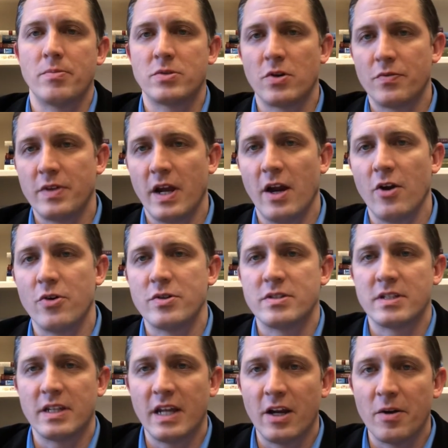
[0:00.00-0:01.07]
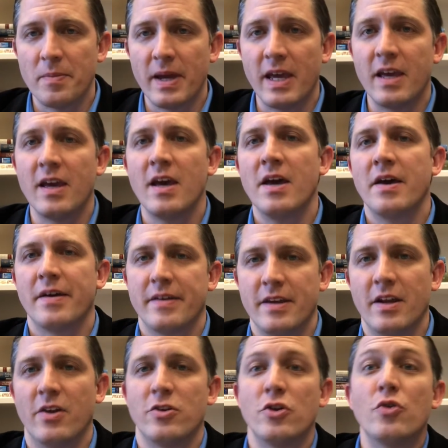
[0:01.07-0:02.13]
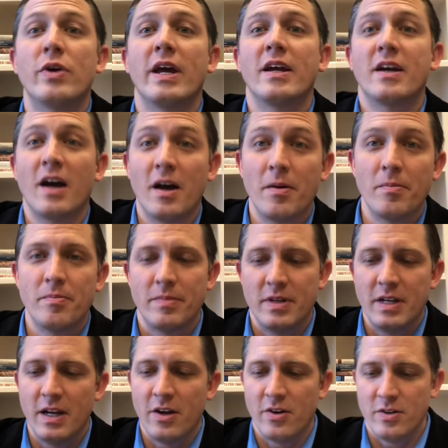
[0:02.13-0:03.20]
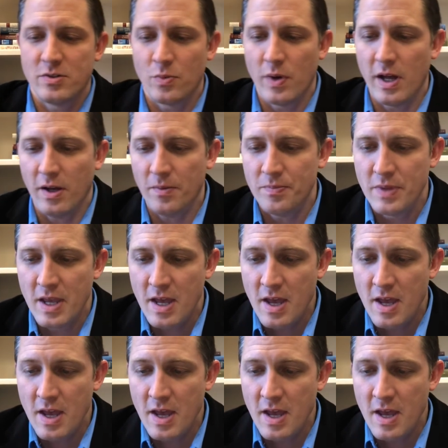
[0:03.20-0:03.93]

So if the arrow is near me, you know, you can come near as well.